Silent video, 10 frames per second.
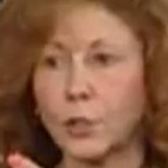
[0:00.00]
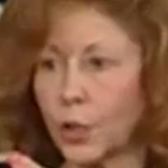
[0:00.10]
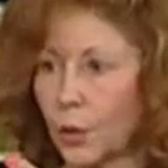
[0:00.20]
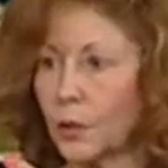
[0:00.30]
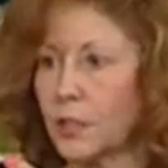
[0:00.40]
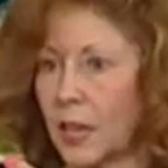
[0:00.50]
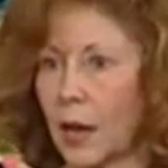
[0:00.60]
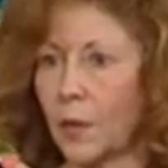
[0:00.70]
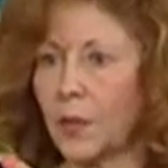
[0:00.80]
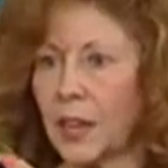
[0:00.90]
turns
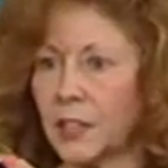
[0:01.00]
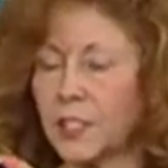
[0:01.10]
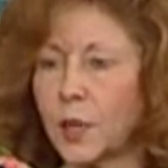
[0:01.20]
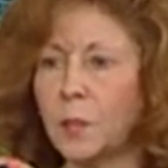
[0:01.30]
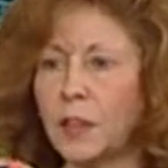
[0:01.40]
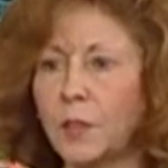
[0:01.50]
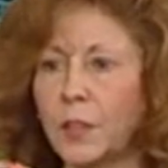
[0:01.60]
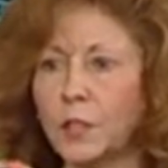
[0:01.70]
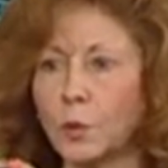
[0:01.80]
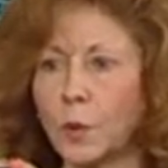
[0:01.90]
out that in some
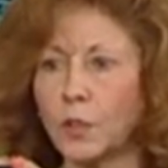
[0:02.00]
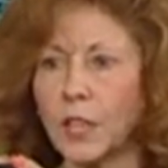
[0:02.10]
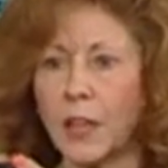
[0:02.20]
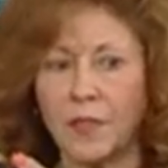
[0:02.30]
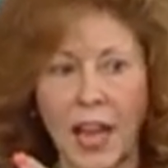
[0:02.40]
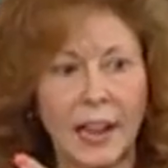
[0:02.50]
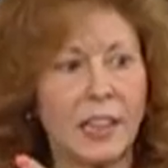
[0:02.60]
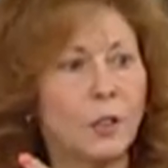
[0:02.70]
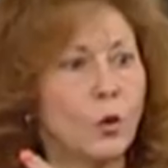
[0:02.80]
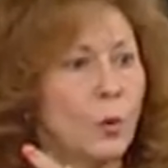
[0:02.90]
individuals, that
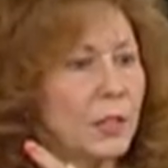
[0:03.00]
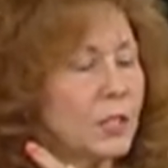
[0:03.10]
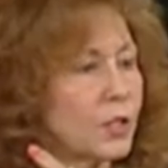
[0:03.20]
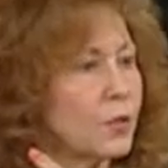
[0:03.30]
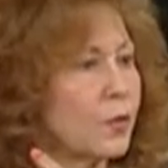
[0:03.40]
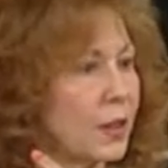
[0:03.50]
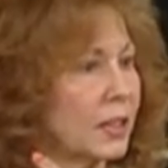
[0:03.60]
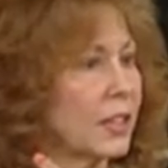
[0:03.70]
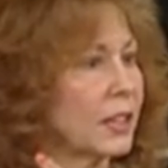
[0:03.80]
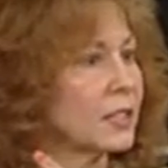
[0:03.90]
increases
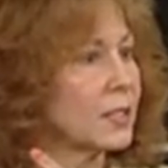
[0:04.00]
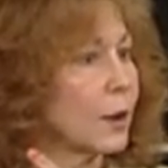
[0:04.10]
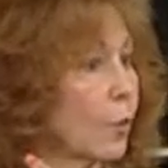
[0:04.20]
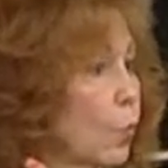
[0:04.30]
feelings of